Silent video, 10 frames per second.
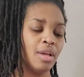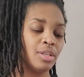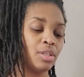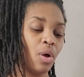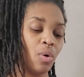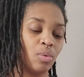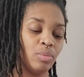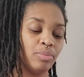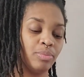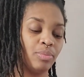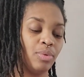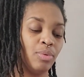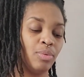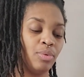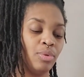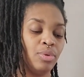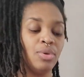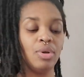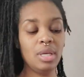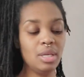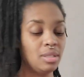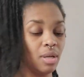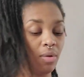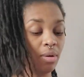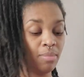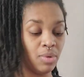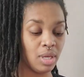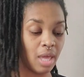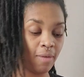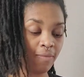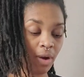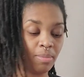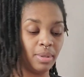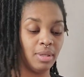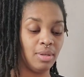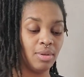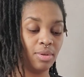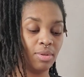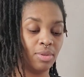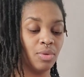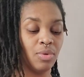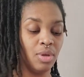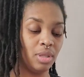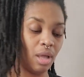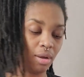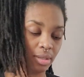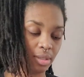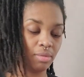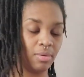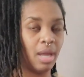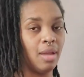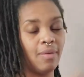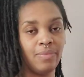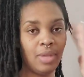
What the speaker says: So your needs don't communicate verbally through your thoughts, right?